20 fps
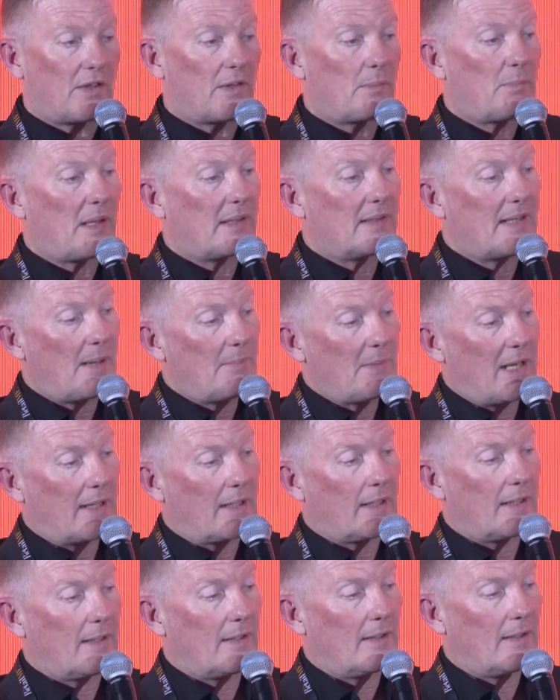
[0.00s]
the
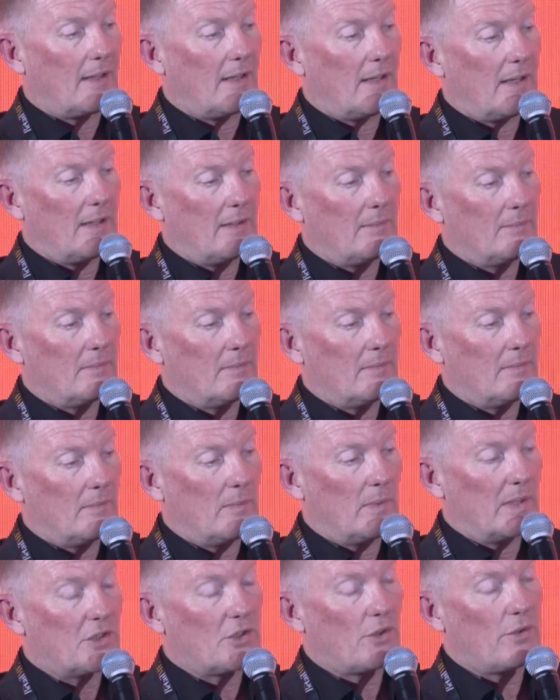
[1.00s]
pandemic,
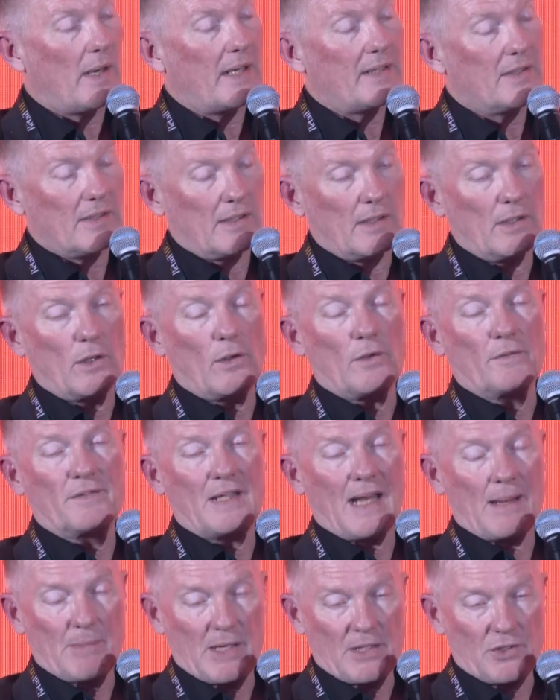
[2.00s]
which created a lot of
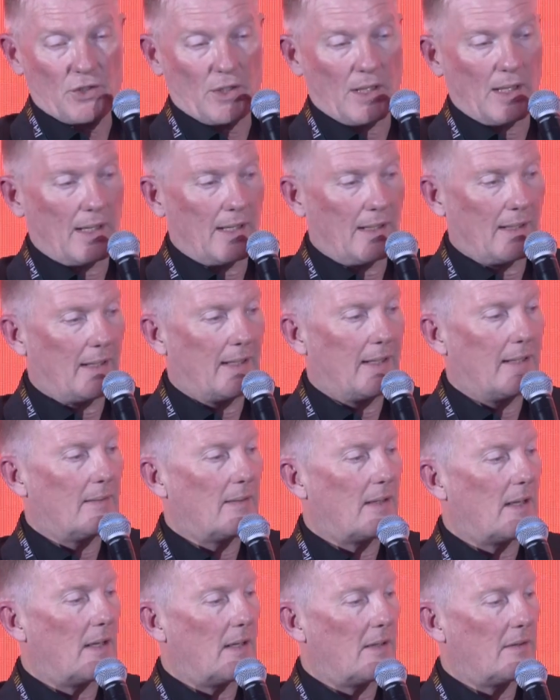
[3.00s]
damage, clearly,
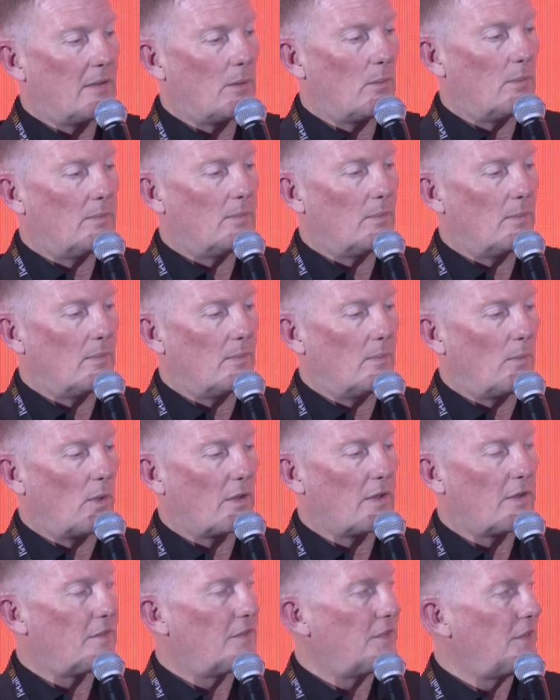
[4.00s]
one
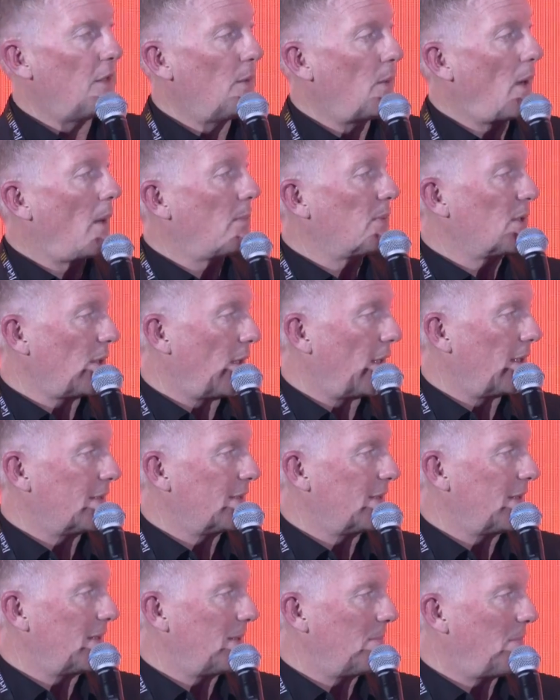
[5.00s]
of the few upsides
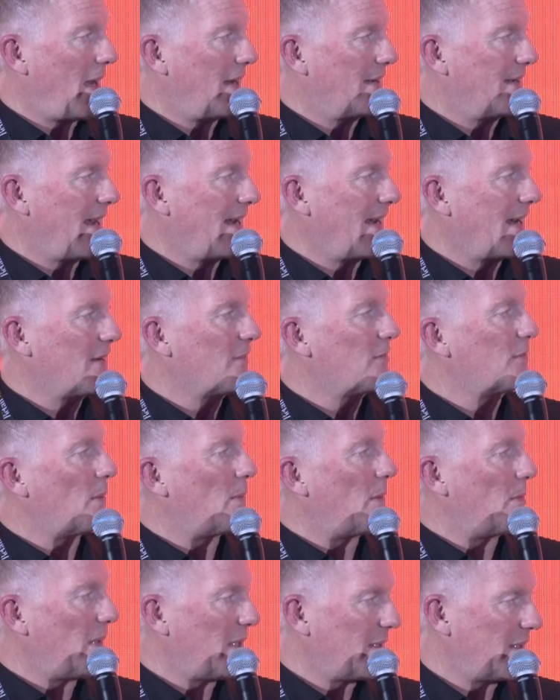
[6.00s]
to the pandemic
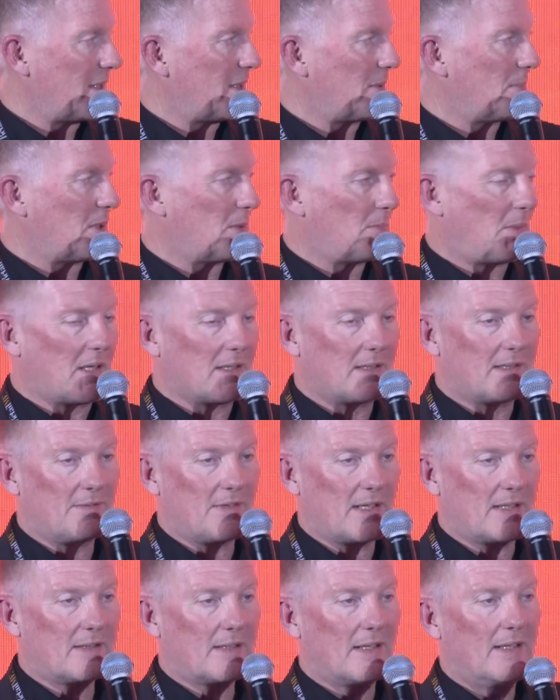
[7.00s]
from a business perspective
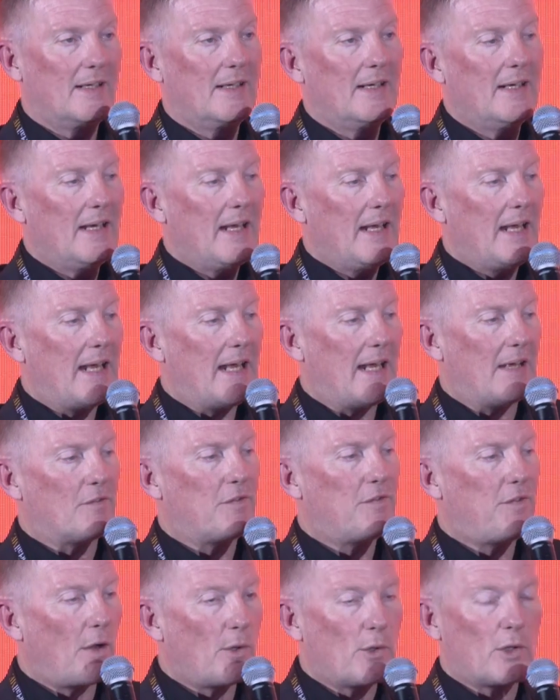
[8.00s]
is it
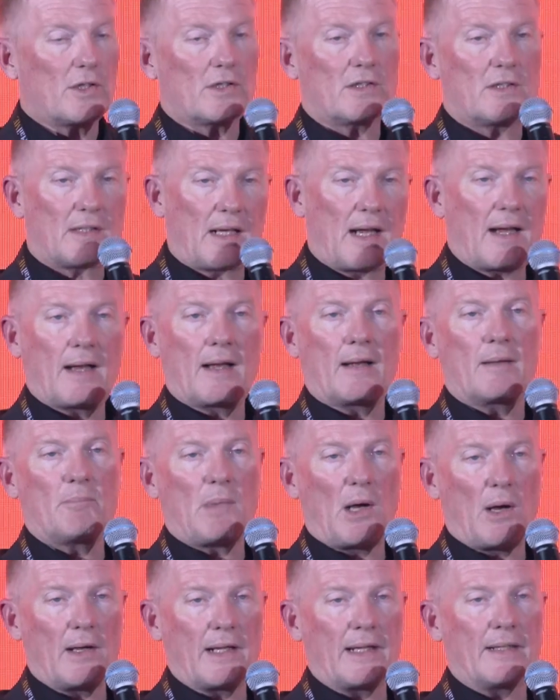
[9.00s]
focused our
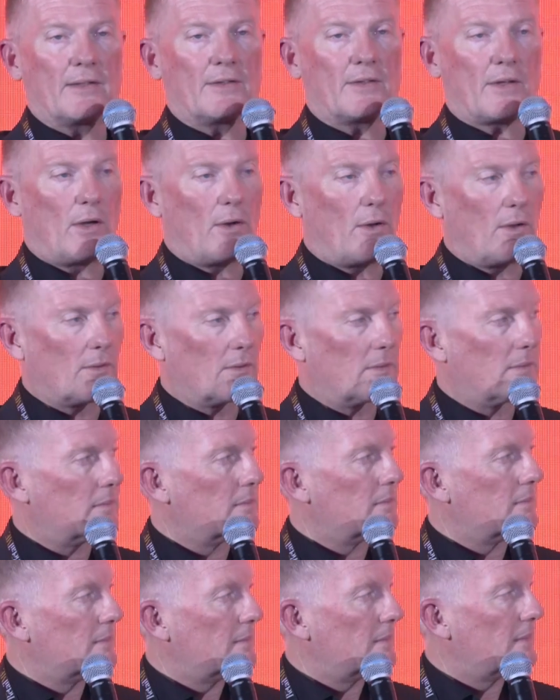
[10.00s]
mind
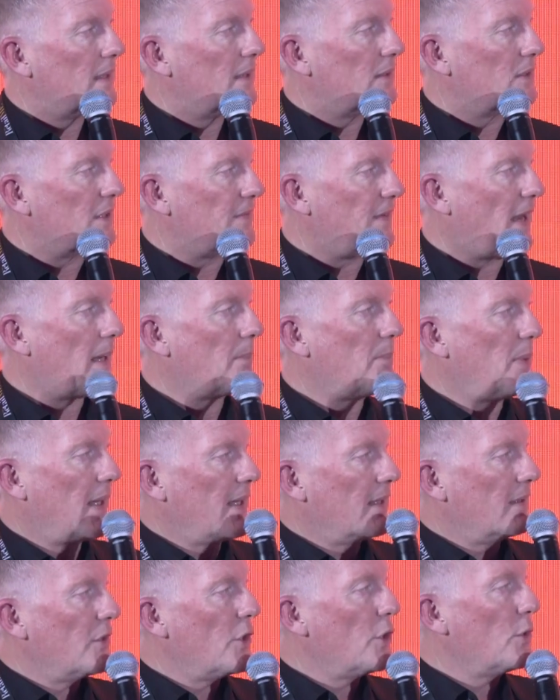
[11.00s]
on
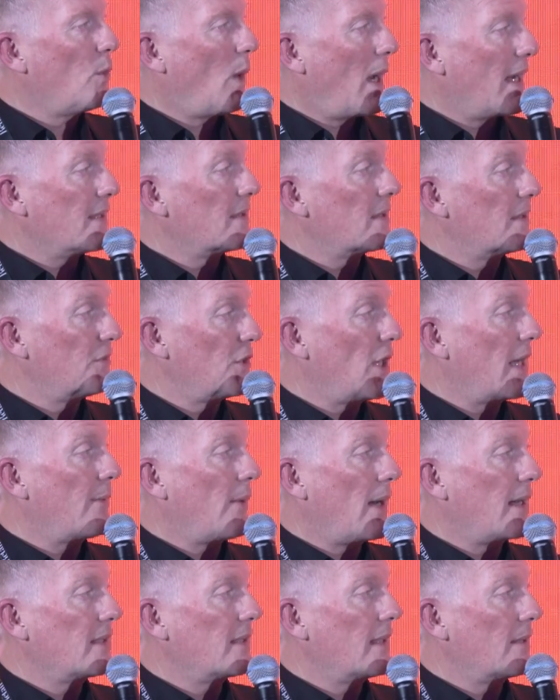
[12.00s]
developing new ways of
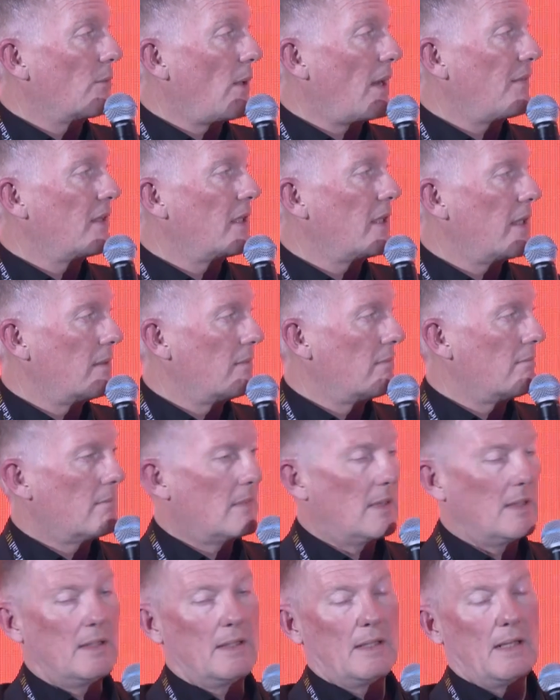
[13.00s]
generating revenue.
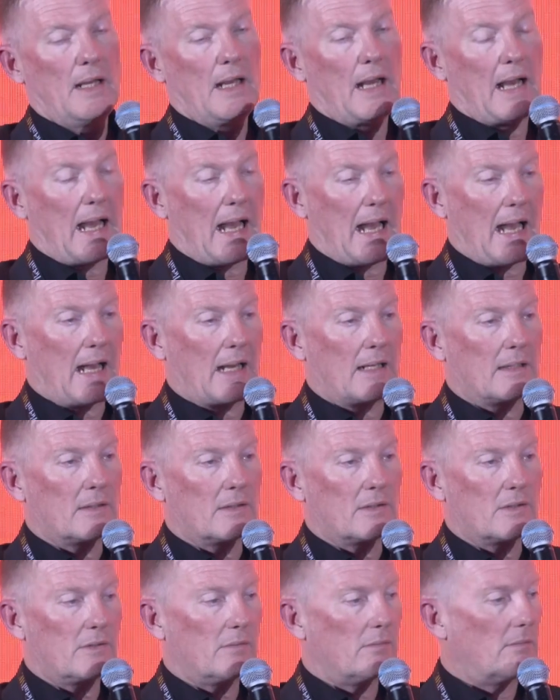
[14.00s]

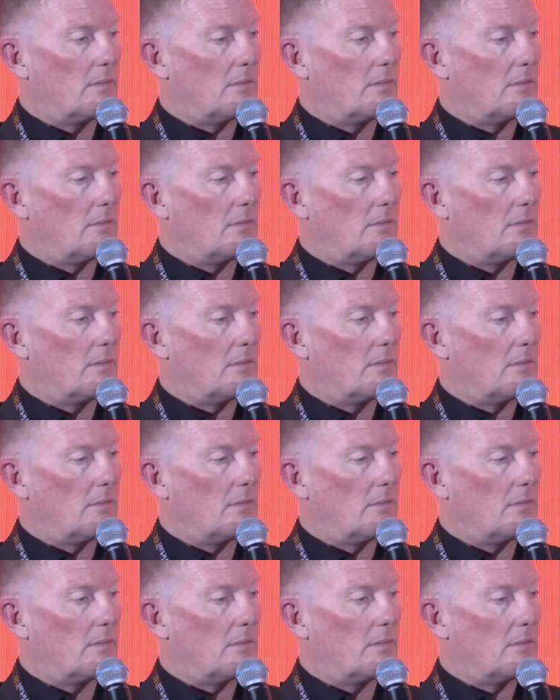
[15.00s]
And